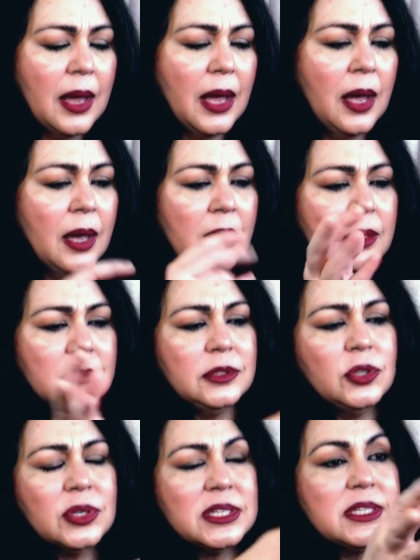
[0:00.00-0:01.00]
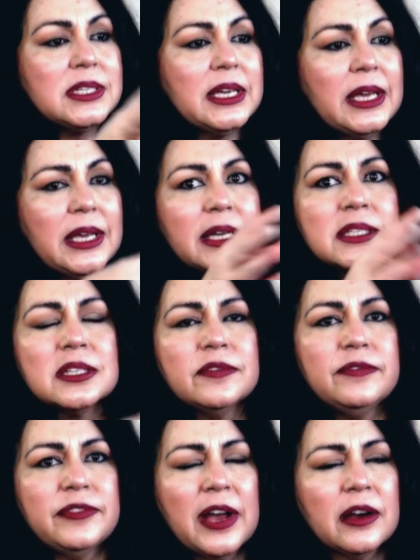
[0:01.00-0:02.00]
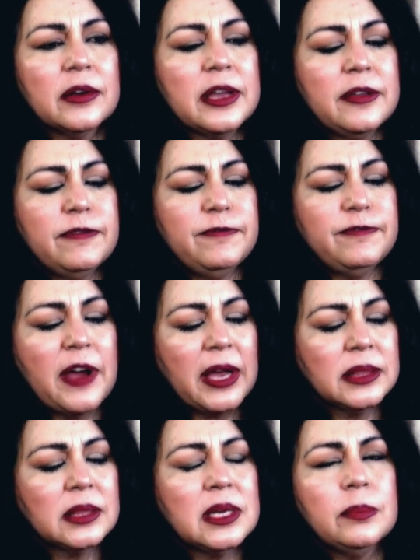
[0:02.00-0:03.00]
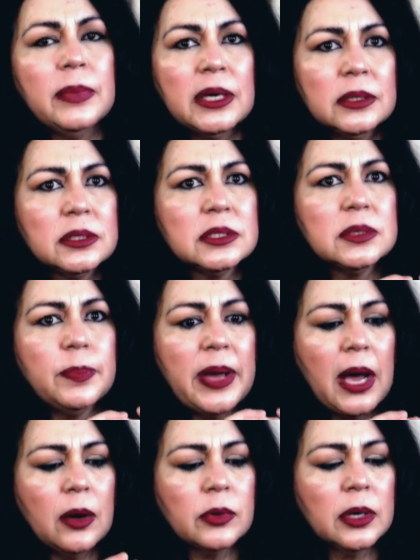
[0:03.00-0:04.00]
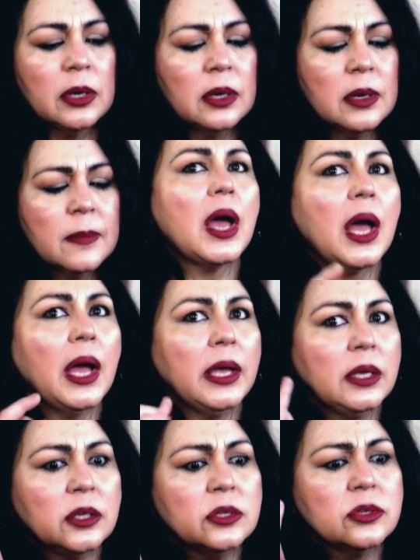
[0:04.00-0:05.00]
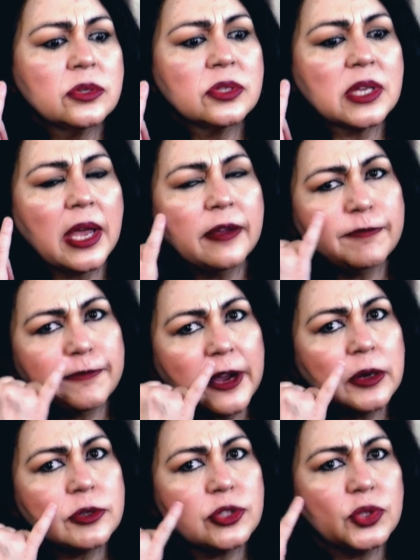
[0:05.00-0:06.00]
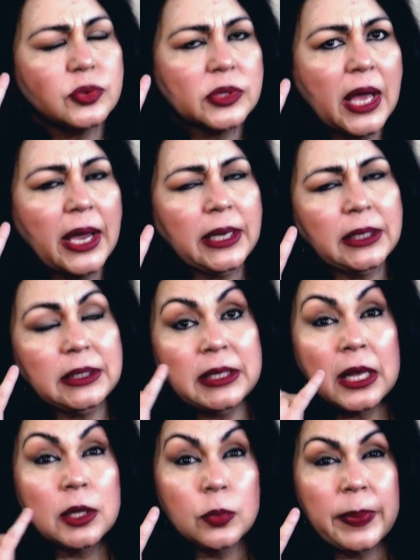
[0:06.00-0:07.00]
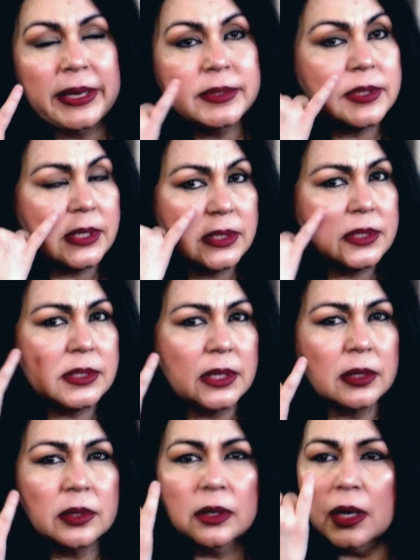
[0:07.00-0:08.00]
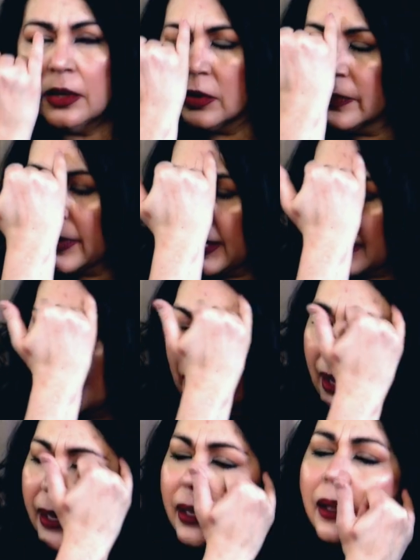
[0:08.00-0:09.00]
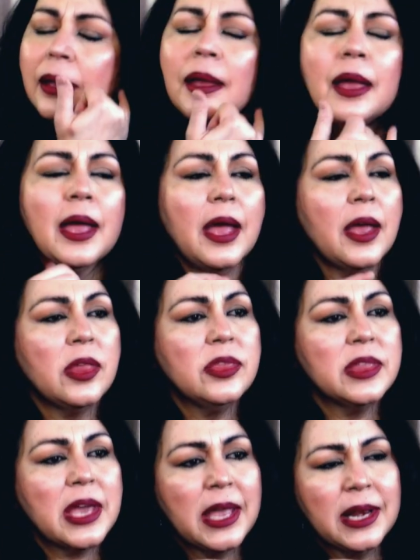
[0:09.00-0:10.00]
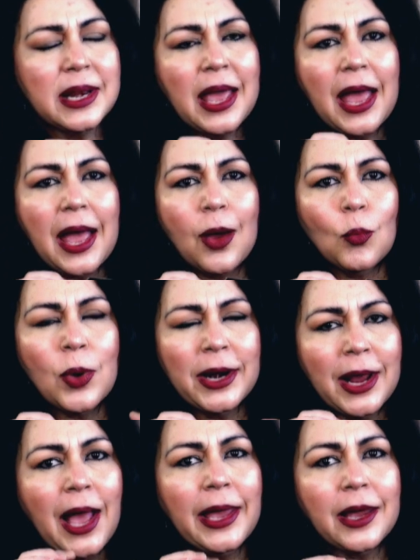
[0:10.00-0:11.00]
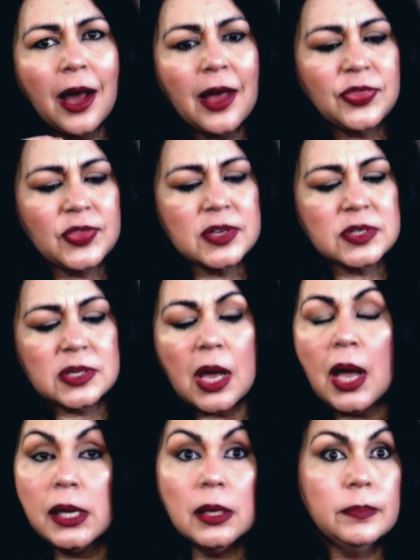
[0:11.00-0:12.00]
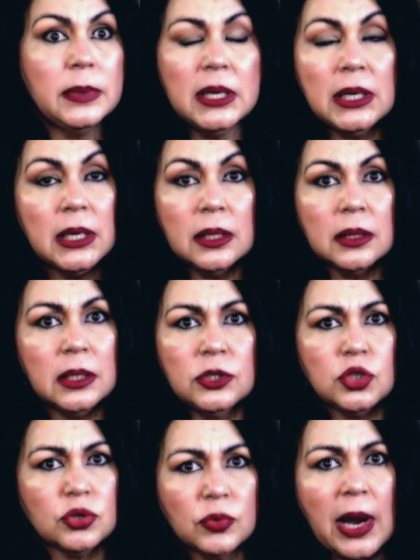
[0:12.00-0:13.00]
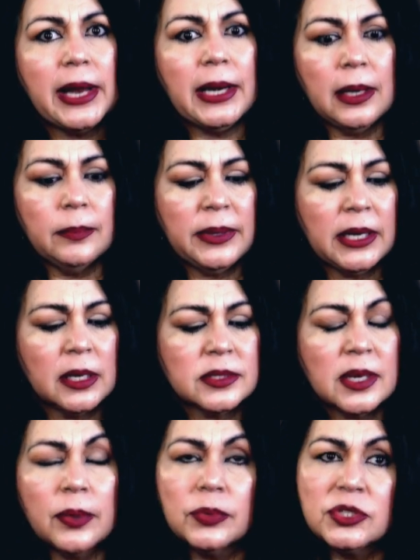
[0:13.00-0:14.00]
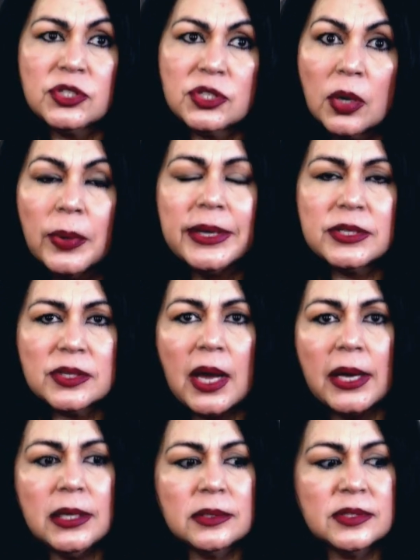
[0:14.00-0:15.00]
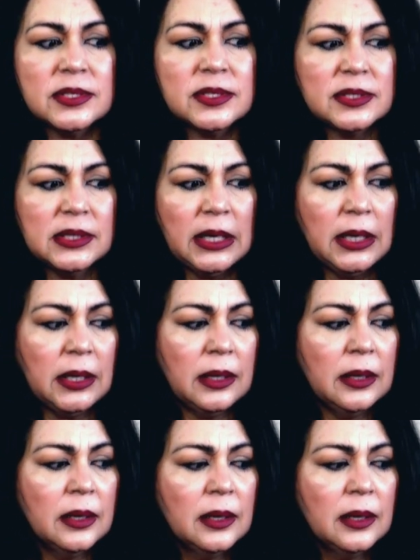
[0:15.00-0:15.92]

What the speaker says: eye. You can see it's a very finely milled powder. I use a fair to light yellow base concealer under my eye. And then when I got this, I immediately tried it because I was so excited to see,